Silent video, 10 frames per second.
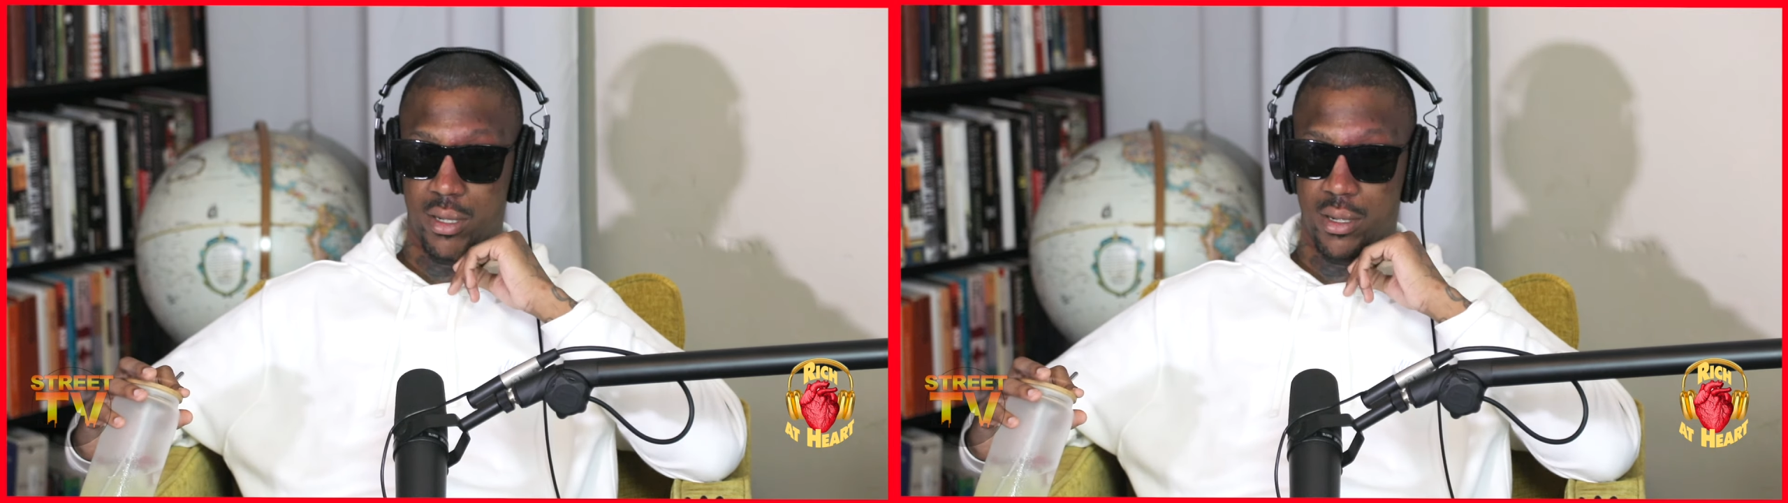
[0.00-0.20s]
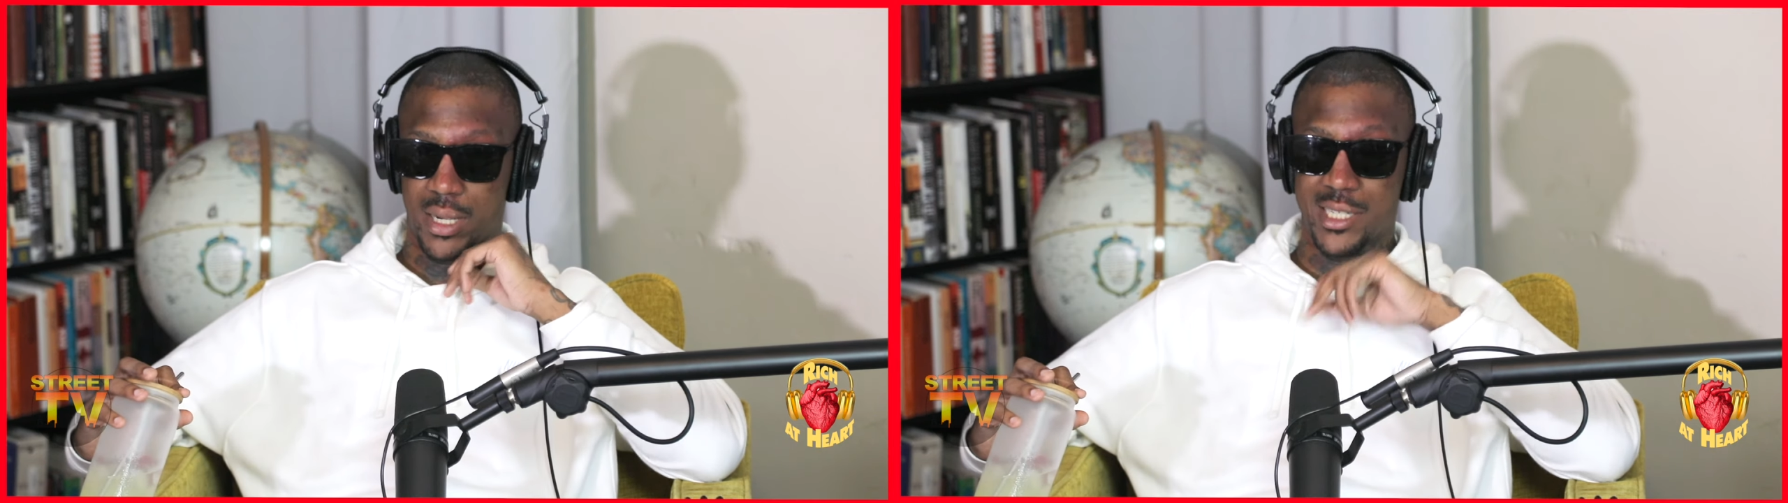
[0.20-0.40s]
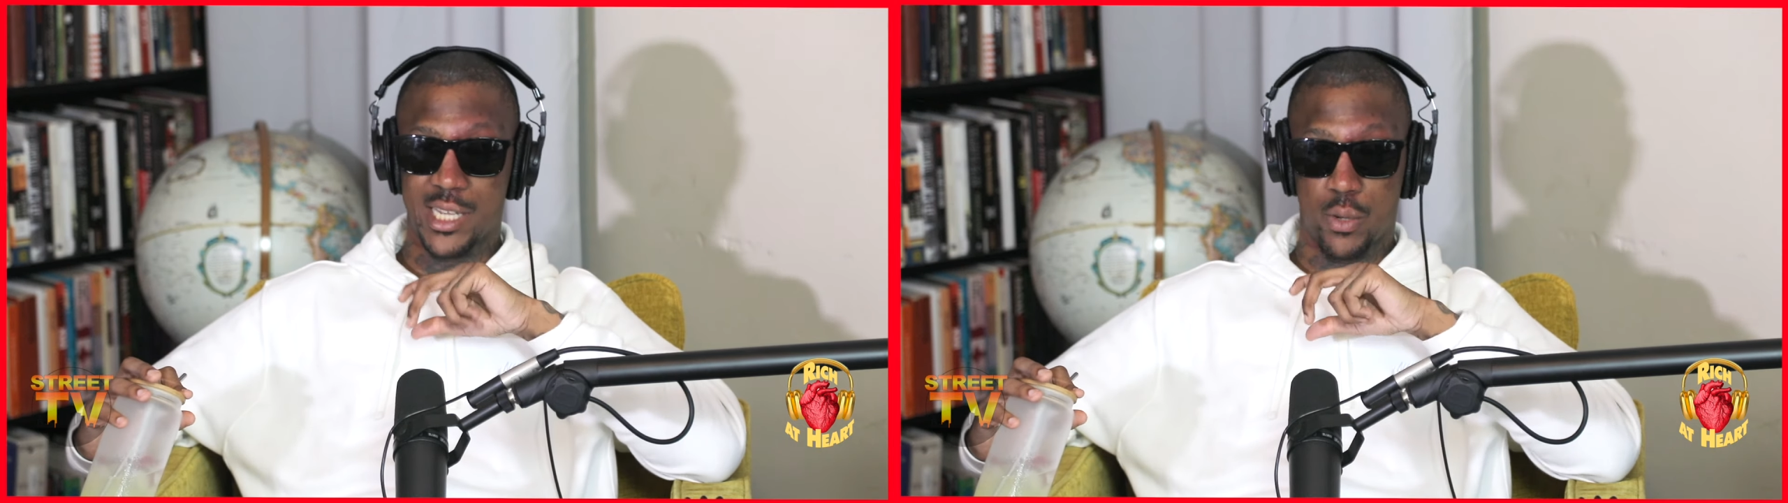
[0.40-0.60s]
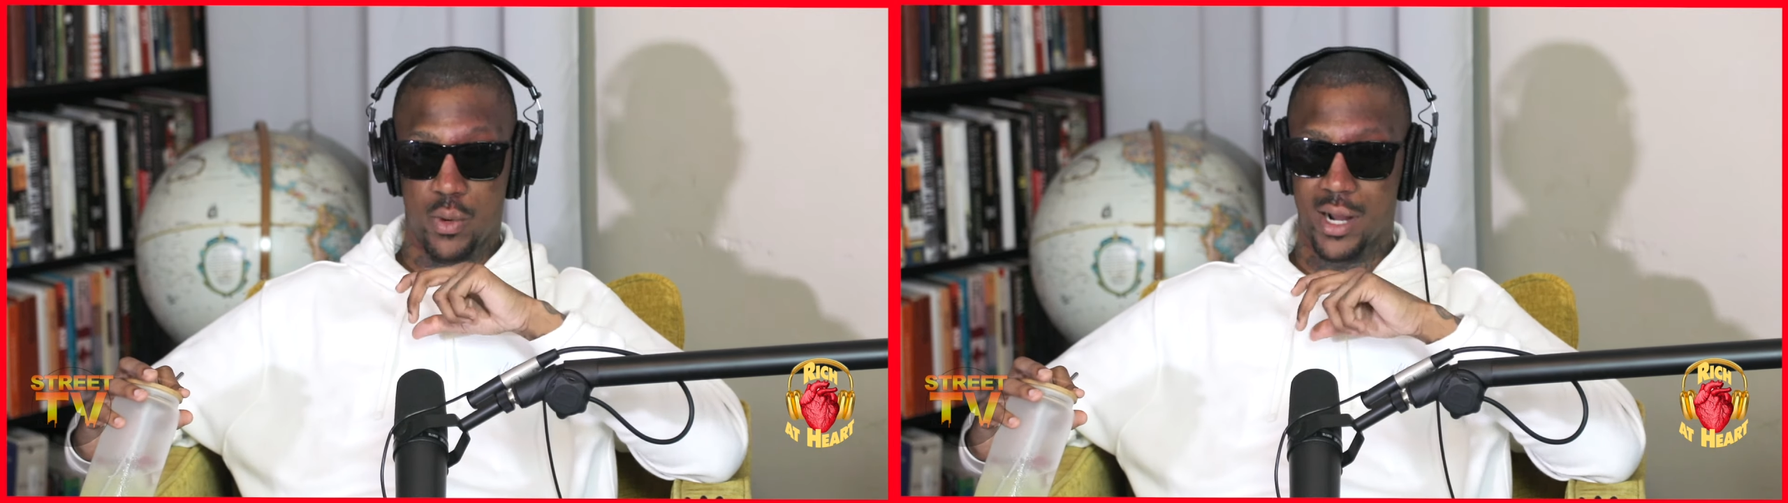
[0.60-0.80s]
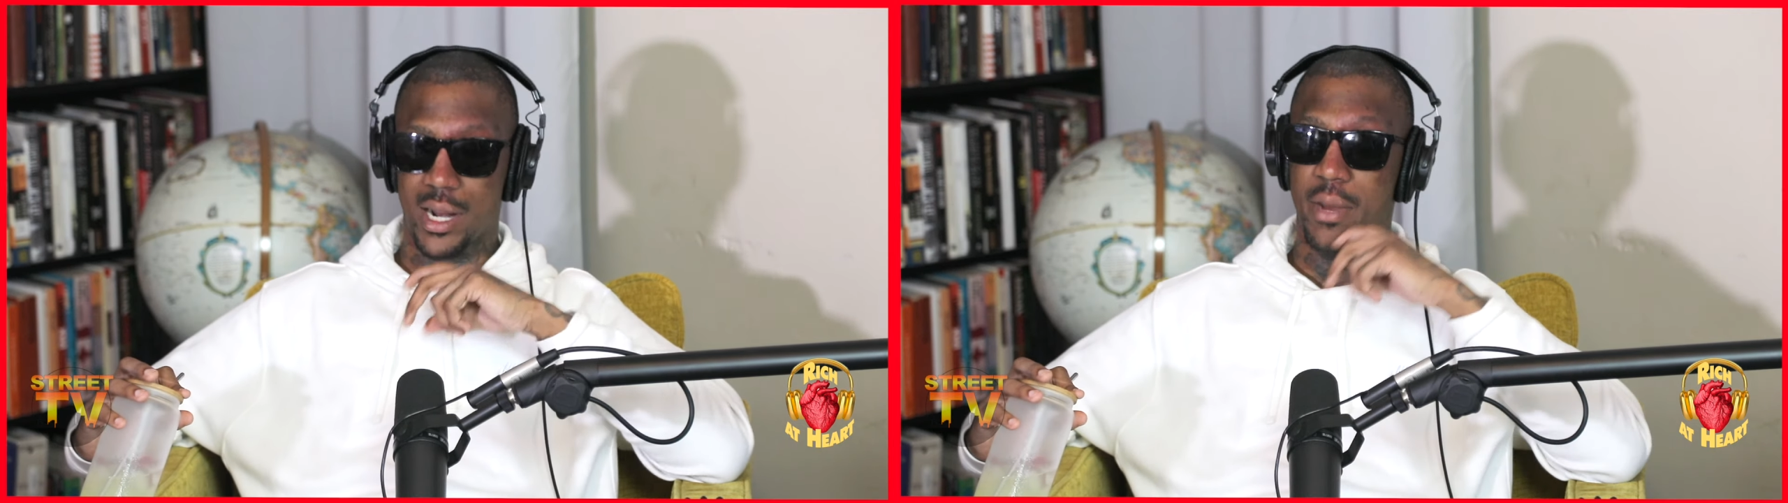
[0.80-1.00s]
not saying with
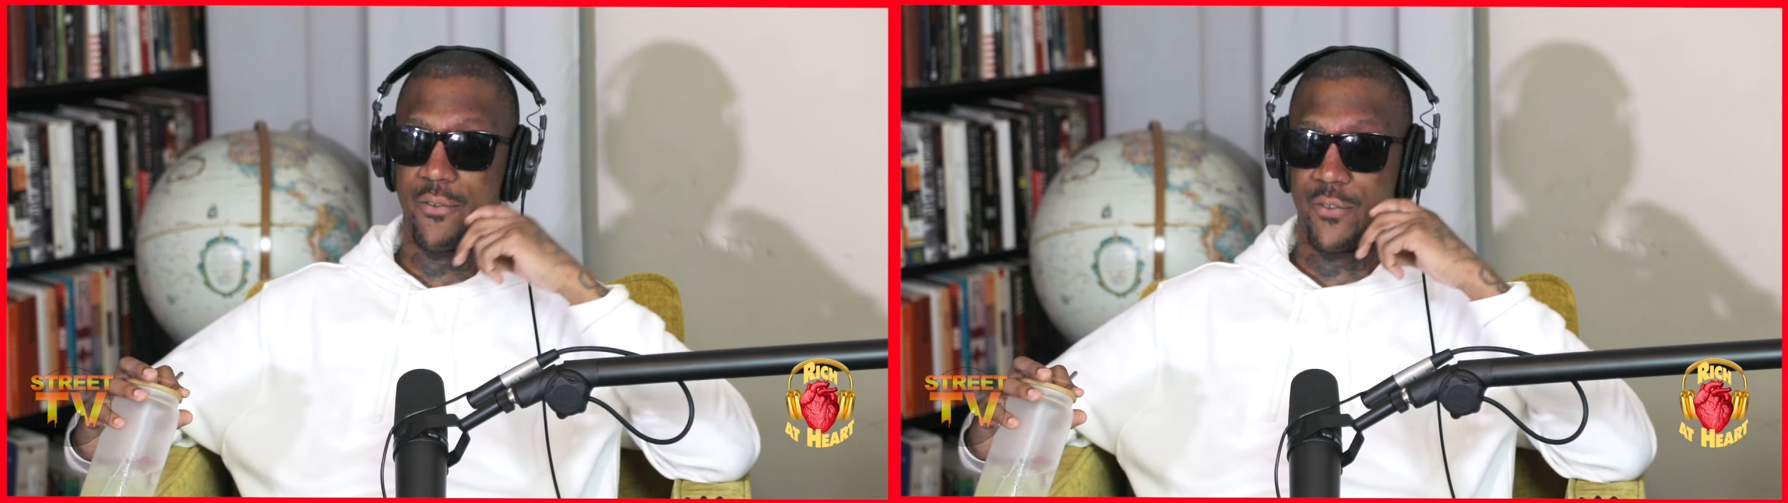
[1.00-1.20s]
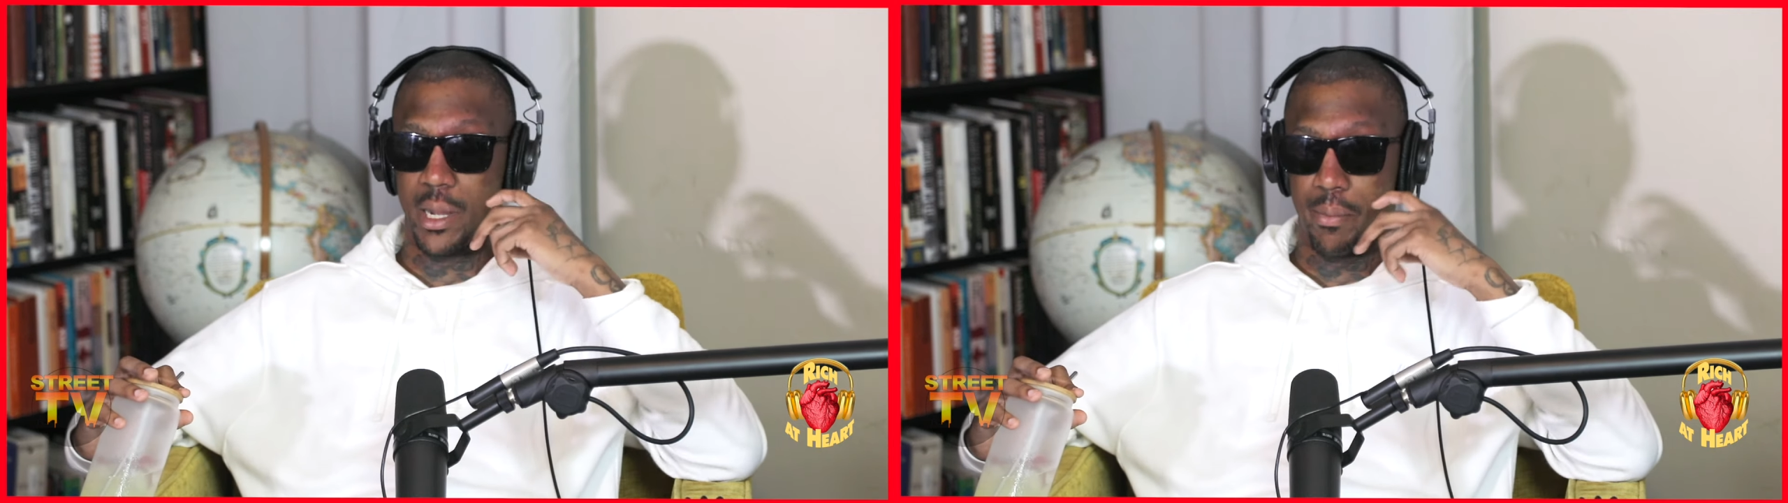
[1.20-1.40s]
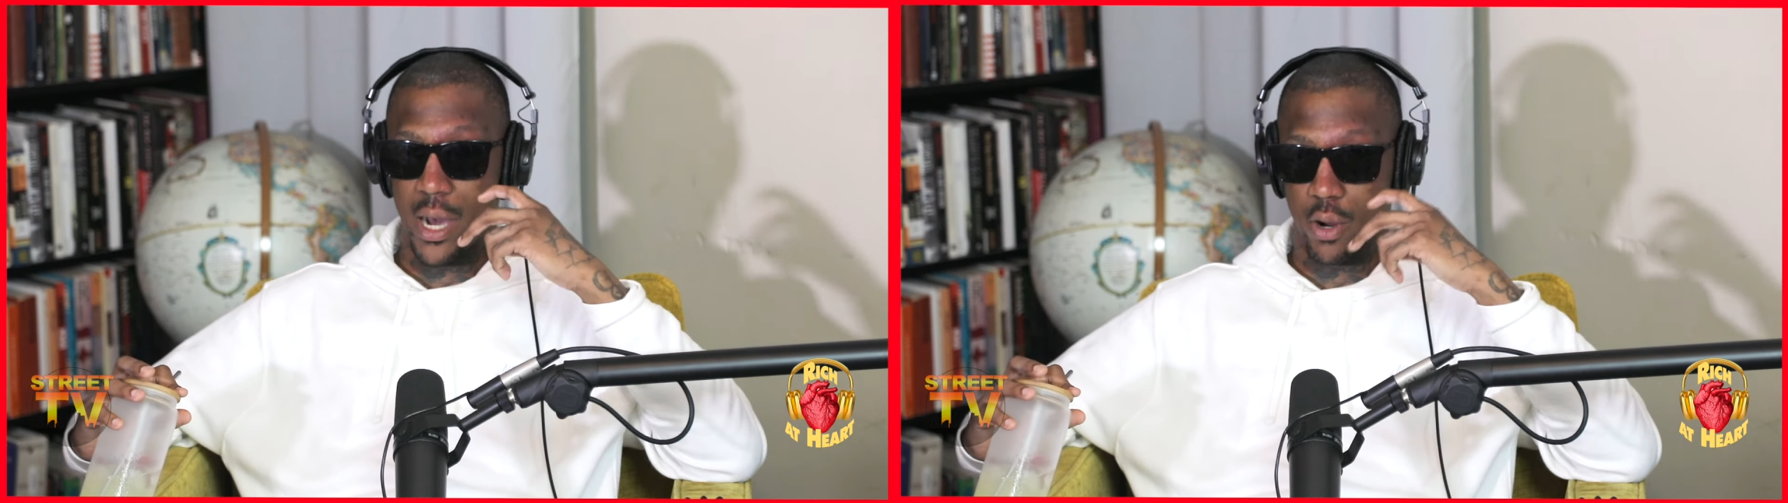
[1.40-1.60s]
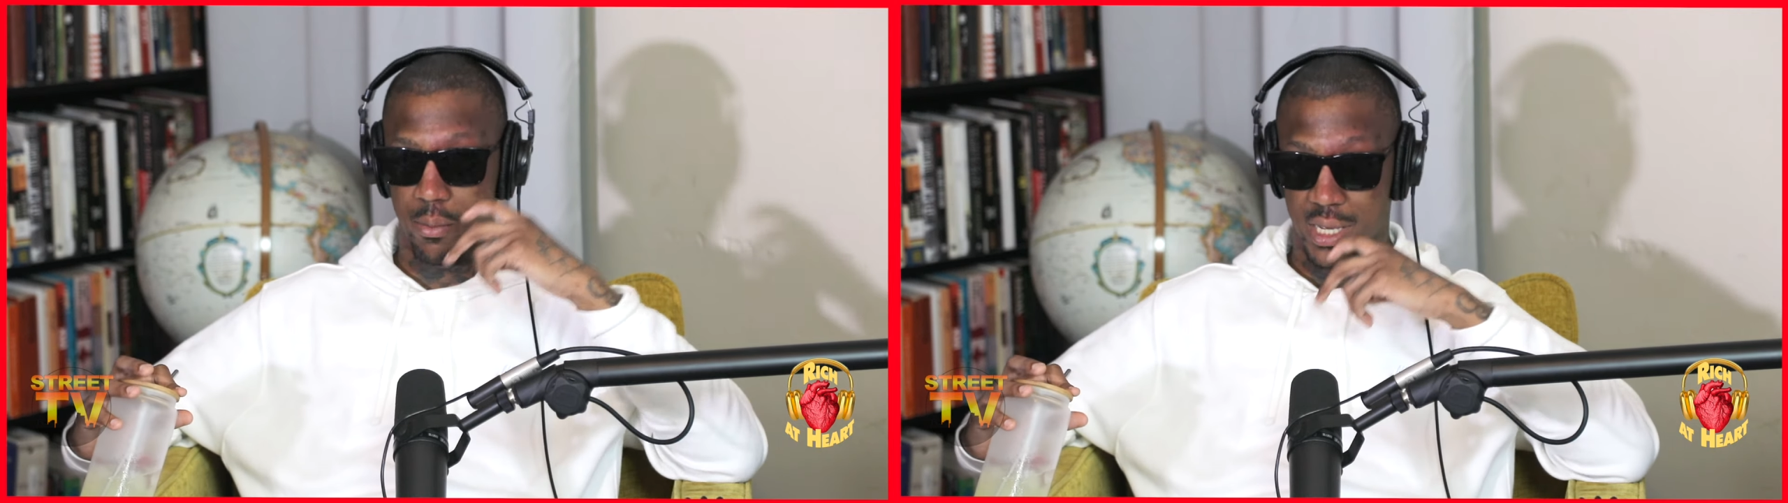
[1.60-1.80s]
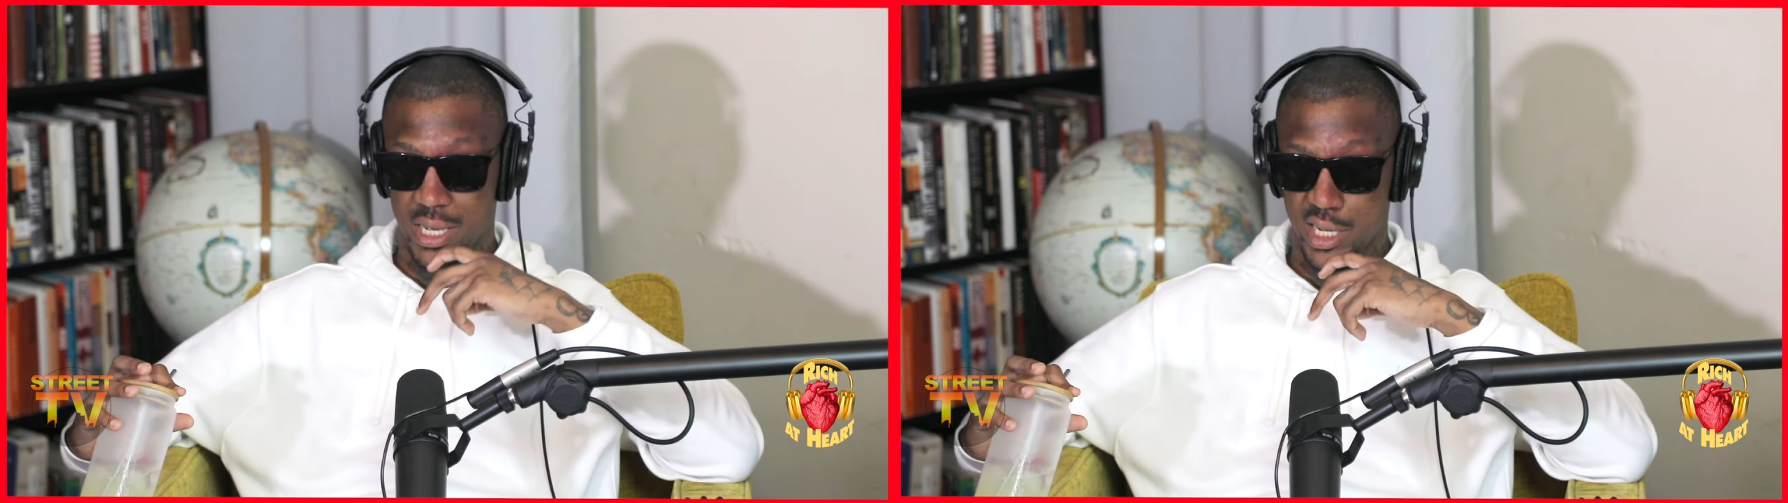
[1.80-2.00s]
her, they might feel empowered
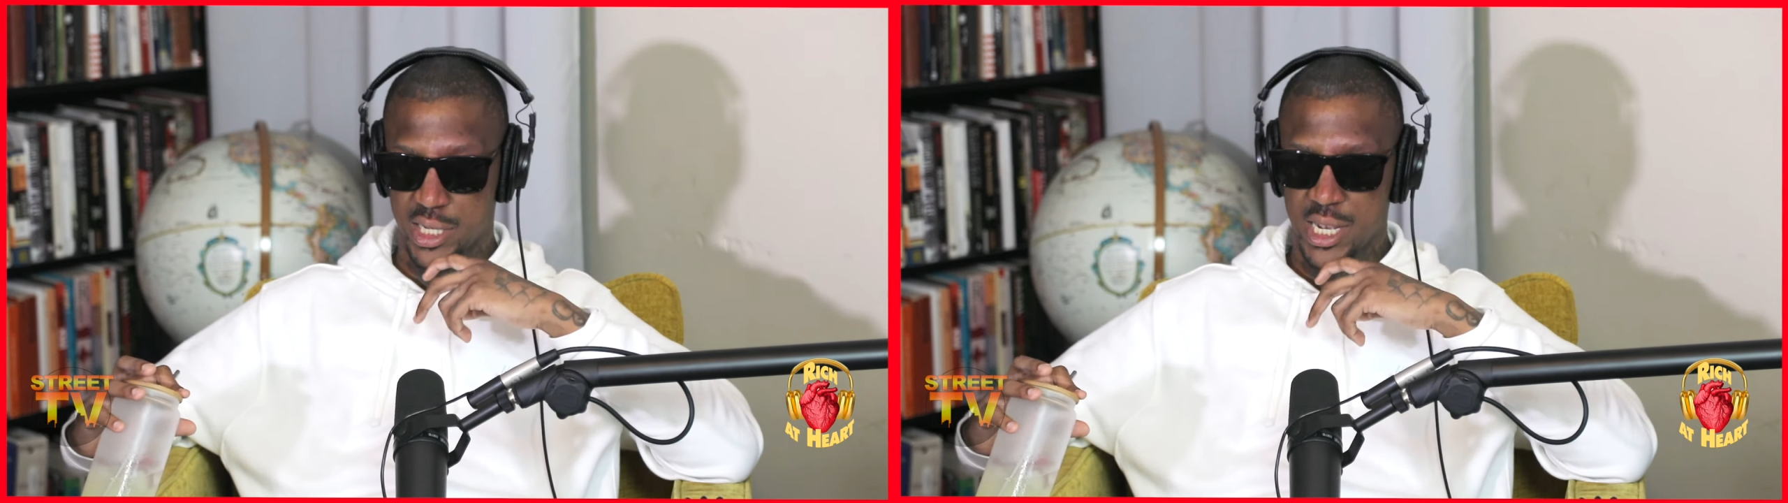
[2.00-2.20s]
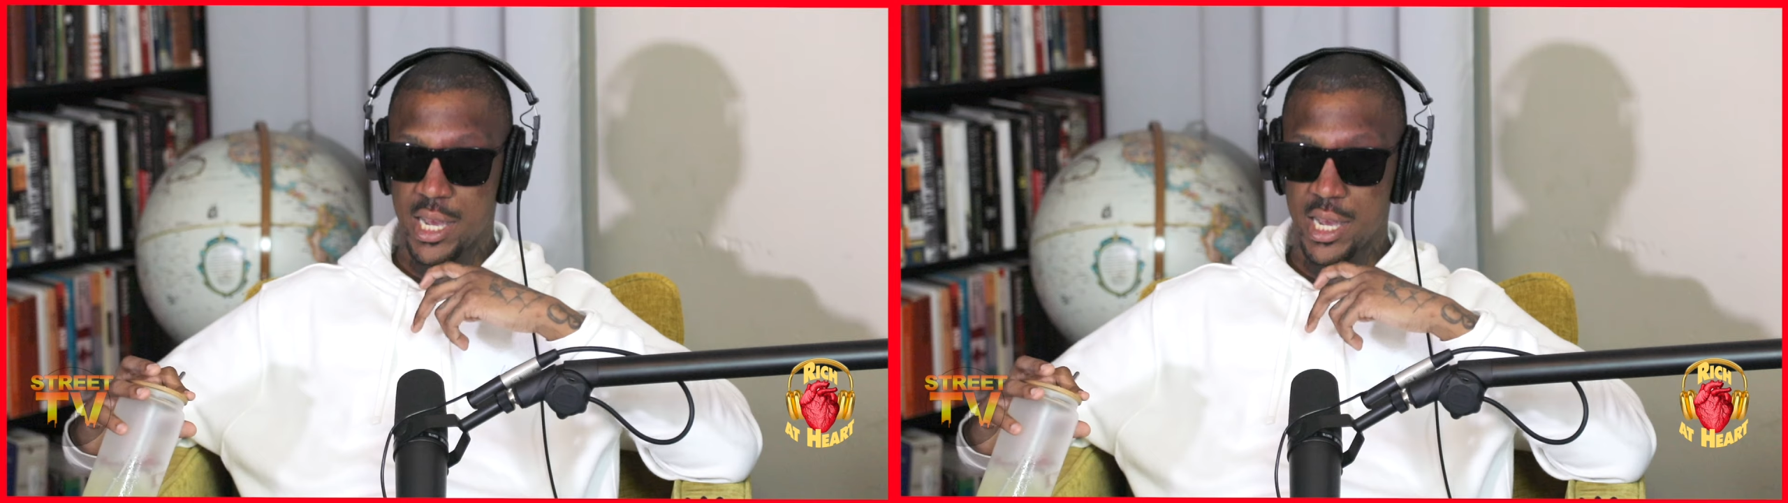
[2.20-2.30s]
because